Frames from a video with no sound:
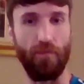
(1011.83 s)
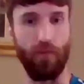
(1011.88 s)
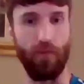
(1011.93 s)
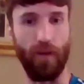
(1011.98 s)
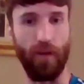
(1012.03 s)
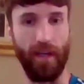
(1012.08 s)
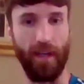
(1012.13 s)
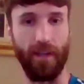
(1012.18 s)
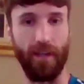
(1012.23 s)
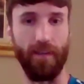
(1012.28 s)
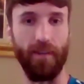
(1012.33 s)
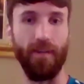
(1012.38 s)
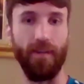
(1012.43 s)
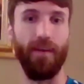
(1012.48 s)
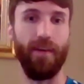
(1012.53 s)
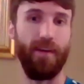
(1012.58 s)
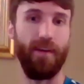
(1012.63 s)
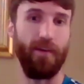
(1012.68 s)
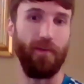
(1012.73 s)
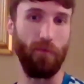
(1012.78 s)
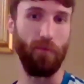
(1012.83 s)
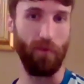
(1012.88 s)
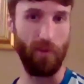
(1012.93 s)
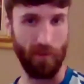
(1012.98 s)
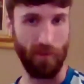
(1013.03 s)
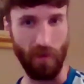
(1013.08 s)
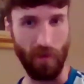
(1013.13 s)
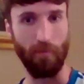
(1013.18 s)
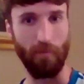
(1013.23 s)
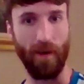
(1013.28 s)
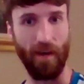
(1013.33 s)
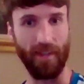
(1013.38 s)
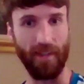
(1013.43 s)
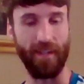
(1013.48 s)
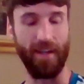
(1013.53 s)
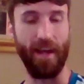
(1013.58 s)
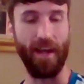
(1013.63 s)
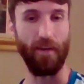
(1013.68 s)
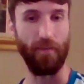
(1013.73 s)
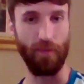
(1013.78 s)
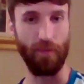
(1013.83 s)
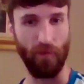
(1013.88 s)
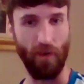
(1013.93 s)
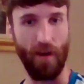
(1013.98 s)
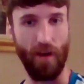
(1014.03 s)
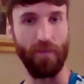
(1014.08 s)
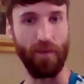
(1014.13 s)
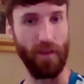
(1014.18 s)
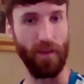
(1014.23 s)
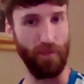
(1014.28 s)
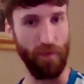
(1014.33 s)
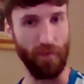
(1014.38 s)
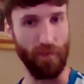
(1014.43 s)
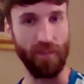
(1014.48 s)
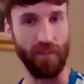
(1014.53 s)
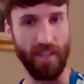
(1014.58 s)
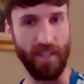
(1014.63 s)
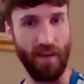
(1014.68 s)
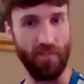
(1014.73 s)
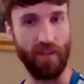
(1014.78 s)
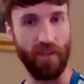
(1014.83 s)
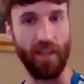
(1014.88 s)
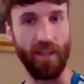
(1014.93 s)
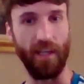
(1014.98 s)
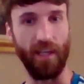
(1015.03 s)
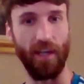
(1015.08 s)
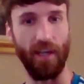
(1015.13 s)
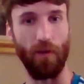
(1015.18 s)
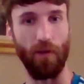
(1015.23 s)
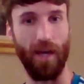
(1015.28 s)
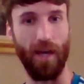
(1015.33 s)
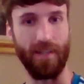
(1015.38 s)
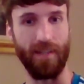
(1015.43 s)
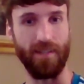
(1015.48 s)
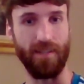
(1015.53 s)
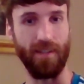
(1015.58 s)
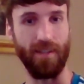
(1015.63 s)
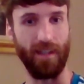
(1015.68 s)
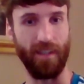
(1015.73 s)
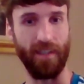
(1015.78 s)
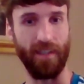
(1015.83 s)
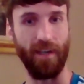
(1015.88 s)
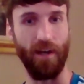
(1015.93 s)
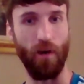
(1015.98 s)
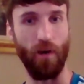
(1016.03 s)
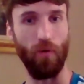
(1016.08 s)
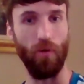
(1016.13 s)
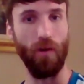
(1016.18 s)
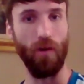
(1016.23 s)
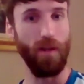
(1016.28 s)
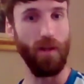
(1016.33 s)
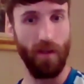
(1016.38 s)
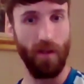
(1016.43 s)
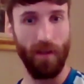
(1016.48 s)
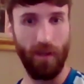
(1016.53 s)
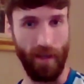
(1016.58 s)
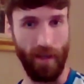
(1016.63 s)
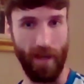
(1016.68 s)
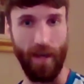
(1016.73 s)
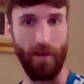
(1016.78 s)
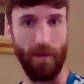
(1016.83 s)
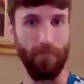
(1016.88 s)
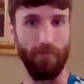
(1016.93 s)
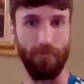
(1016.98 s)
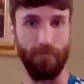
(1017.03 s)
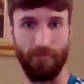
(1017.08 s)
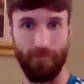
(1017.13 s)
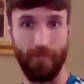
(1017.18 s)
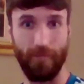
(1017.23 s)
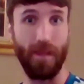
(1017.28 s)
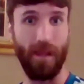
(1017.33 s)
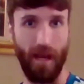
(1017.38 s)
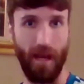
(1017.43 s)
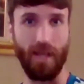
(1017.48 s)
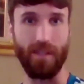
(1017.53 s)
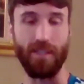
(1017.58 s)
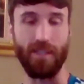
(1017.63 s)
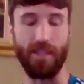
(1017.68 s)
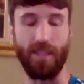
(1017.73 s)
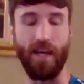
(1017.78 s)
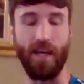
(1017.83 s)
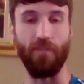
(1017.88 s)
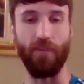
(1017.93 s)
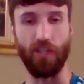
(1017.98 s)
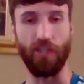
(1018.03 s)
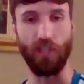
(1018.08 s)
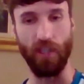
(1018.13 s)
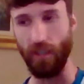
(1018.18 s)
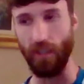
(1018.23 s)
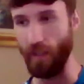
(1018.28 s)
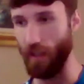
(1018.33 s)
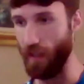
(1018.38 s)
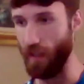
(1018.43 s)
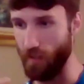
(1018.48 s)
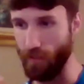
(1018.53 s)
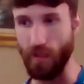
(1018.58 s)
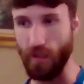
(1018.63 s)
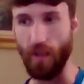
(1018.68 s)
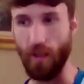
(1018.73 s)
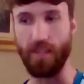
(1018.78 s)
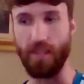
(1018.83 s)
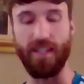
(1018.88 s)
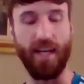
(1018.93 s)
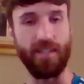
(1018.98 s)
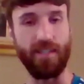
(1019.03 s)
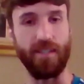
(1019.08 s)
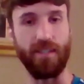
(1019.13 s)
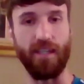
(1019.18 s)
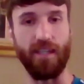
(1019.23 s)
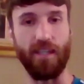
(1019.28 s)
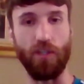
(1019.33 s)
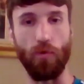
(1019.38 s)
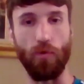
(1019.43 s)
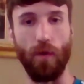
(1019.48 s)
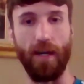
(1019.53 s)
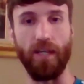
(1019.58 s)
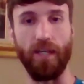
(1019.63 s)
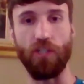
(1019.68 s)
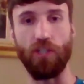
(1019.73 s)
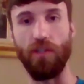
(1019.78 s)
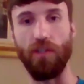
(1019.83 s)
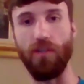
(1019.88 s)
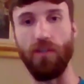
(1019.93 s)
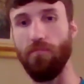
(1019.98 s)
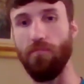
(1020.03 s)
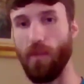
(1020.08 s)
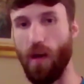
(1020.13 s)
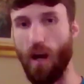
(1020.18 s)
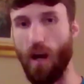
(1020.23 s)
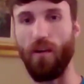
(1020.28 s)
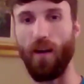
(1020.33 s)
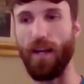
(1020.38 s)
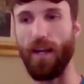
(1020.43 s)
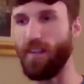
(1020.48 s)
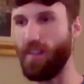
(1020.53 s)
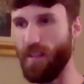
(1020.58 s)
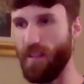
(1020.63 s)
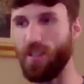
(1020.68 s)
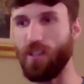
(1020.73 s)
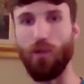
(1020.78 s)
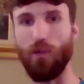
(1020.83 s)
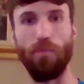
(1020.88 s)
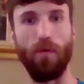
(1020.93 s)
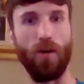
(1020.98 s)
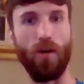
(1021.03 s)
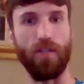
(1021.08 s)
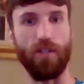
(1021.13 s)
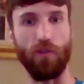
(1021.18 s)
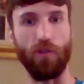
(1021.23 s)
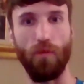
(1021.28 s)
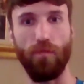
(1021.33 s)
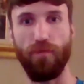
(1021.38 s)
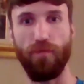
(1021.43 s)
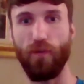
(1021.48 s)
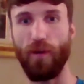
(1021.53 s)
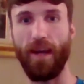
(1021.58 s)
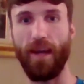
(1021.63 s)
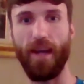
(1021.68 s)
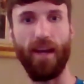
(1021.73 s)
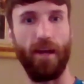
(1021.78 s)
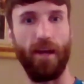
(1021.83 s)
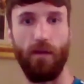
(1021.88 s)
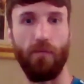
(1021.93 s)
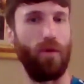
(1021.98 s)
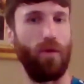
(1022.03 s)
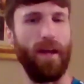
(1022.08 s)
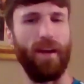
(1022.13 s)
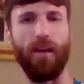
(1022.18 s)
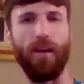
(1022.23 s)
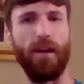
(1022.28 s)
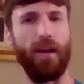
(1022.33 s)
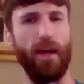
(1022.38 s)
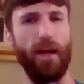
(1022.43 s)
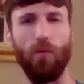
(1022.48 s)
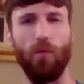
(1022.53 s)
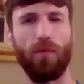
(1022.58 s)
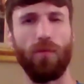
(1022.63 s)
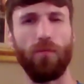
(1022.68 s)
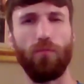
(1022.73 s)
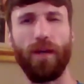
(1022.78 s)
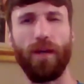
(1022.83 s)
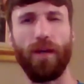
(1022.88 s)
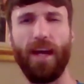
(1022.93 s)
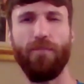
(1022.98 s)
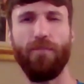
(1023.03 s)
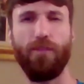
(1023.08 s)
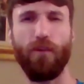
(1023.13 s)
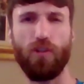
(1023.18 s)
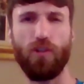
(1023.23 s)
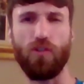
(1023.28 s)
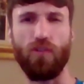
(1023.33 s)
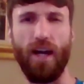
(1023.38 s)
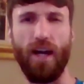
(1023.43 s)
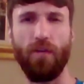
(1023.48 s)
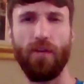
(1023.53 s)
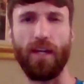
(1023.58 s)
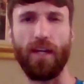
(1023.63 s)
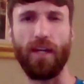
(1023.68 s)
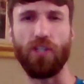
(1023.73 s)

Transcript: refereeing compared to then if you're reffing the fifty-seven kilo lads, like, you know, yeah. um, as you said, Richie, assess the situation. All right, these two boys are up for it. Whether uh, were they first round